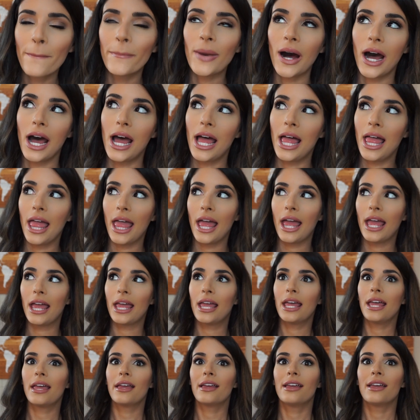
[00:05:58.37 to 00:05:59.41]

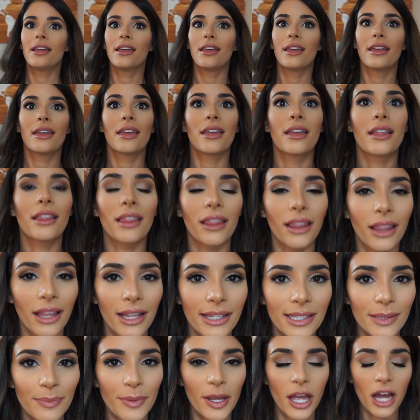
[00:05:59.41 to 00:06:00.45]
but
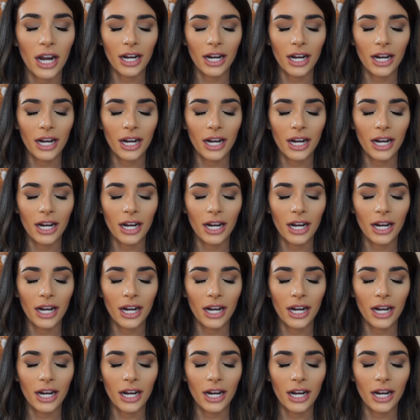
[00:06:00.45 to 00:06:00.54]
let's be